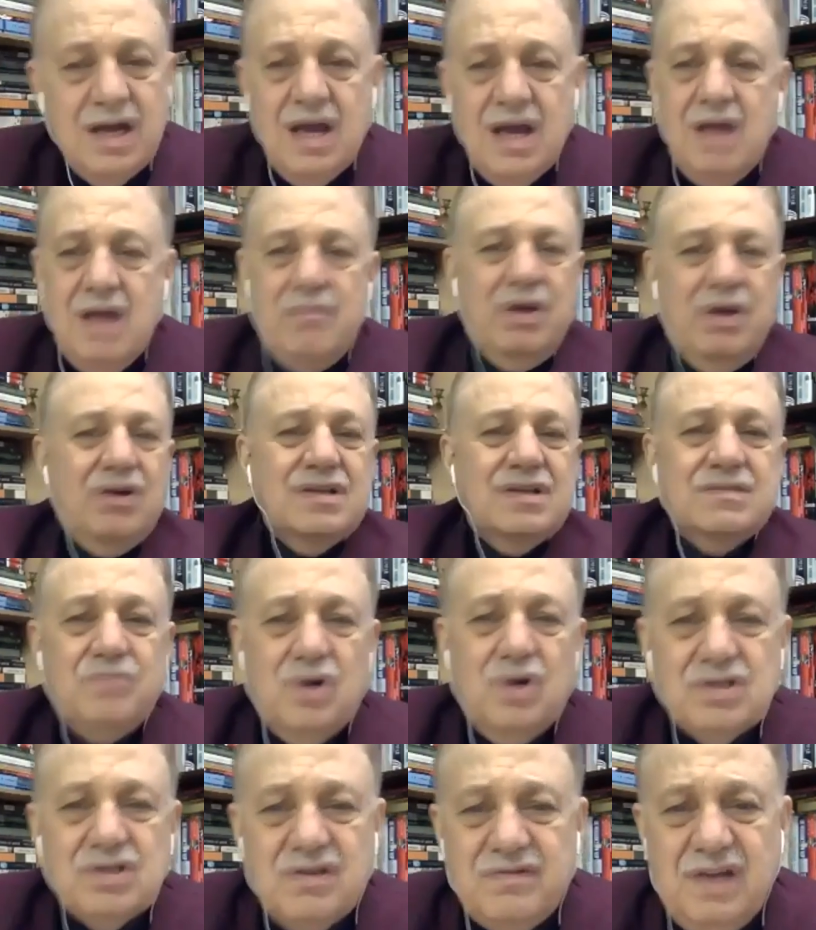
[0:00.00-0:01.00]
because
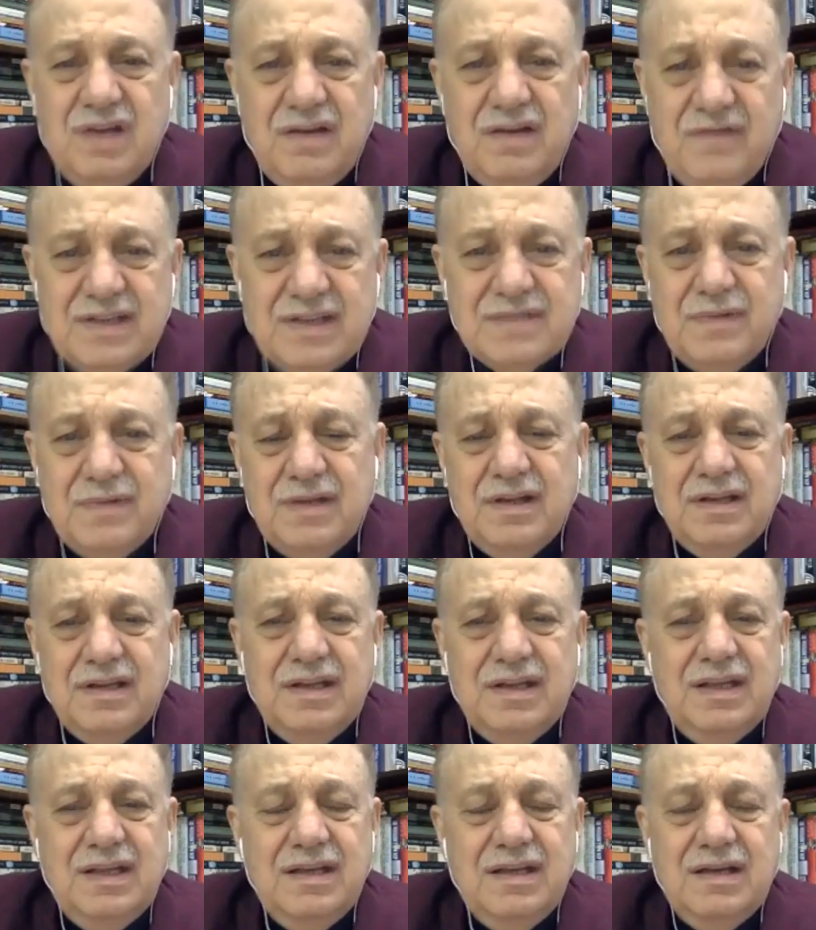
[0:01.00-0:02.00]
most of the investment in
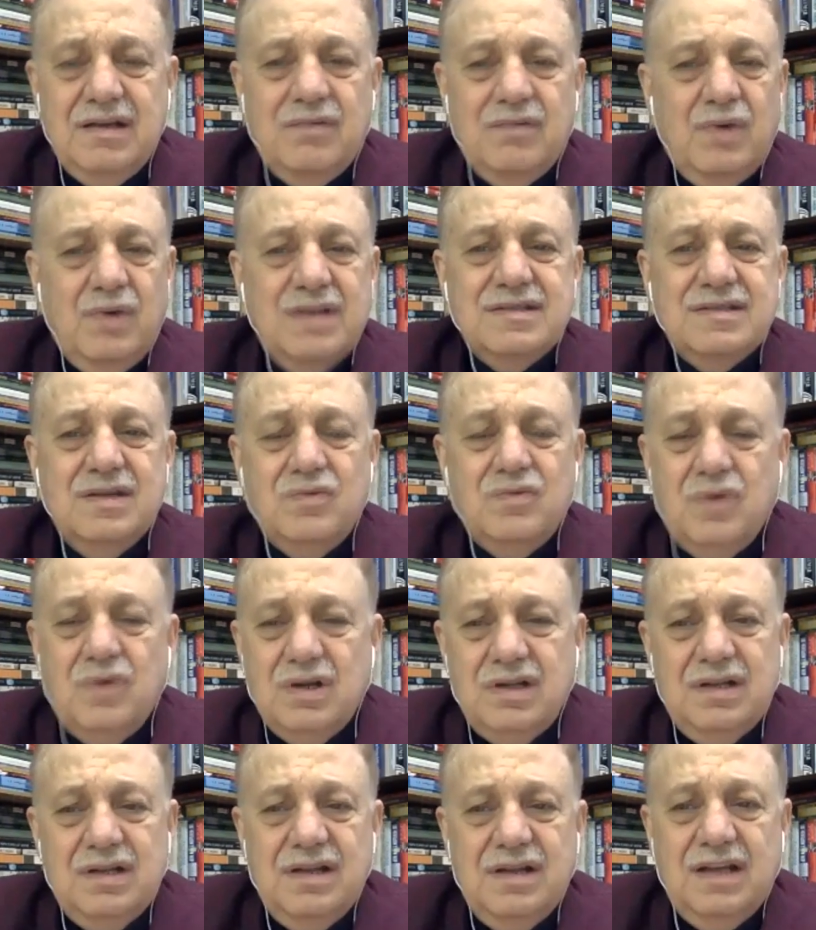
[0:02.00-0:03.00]
the Western
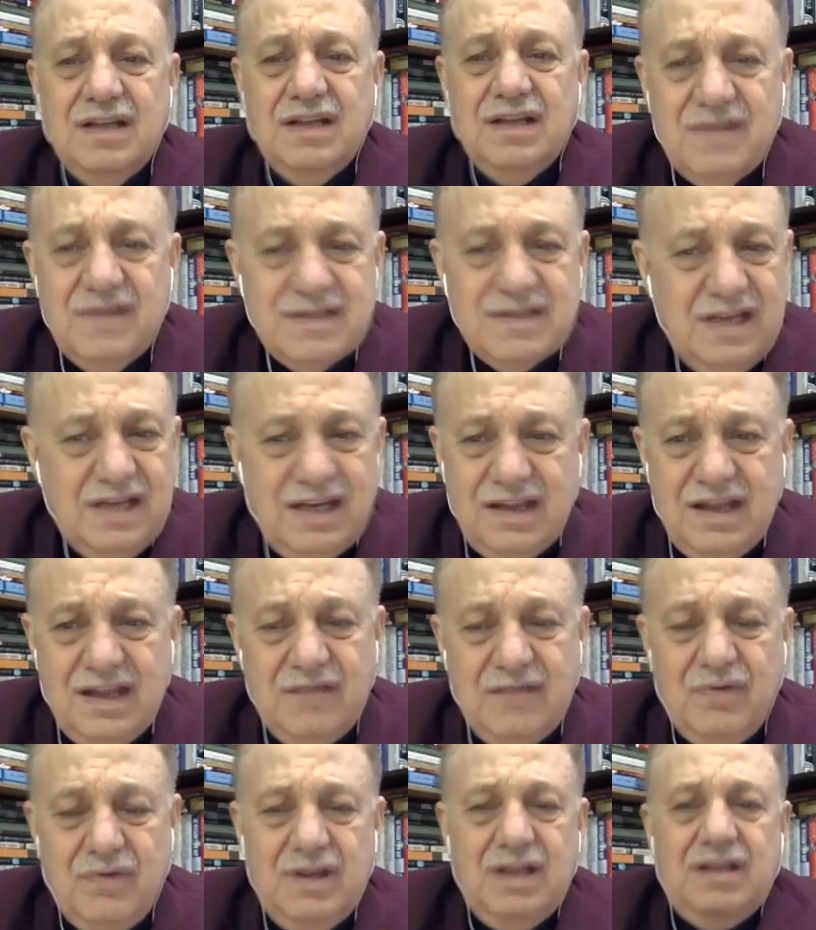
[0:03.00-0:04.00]
world did not give us
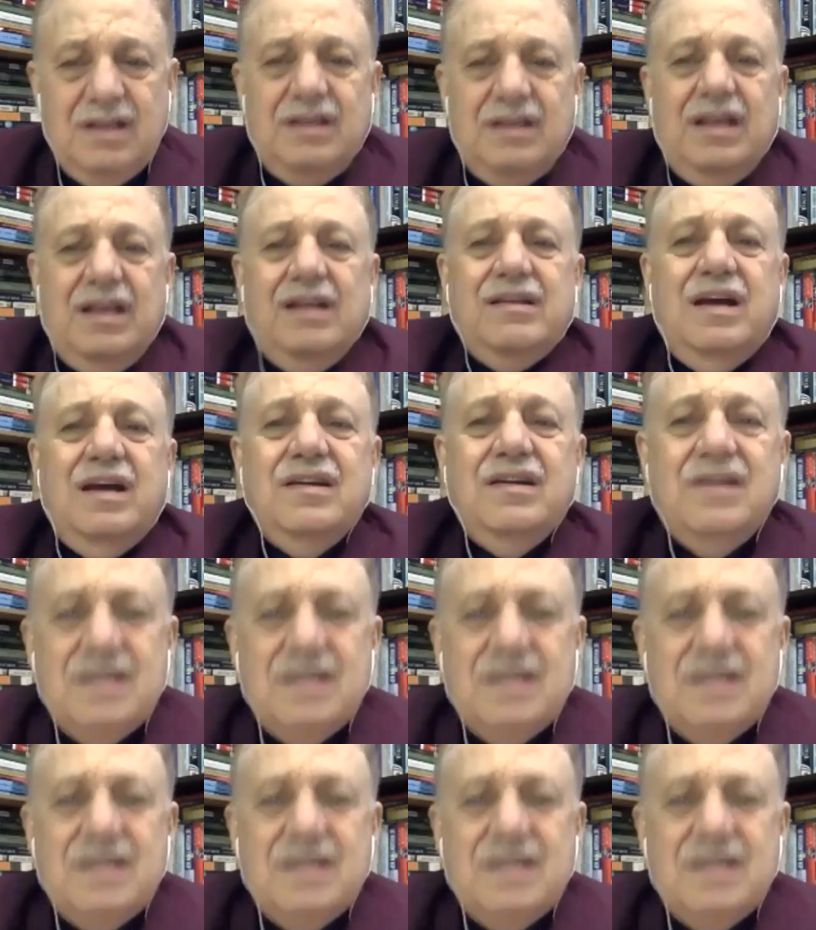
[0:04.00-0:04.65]
anything. We didn't yield any